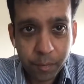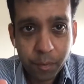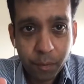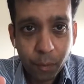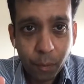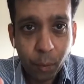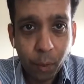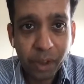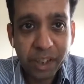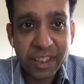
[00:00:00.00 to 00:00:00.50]

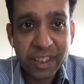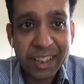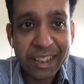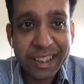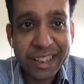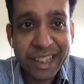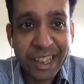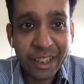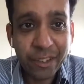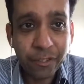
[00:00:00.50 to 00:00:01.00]
what is the
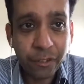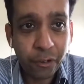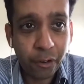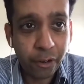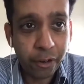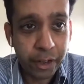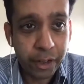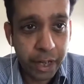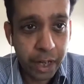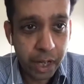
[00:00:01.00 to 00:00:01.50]
need
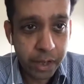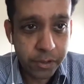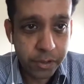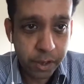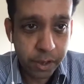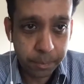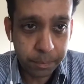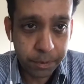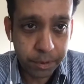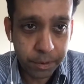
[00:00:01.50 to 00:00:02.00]
for AI
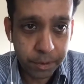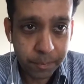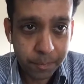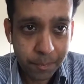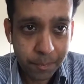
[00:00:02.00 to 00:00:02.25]
chips.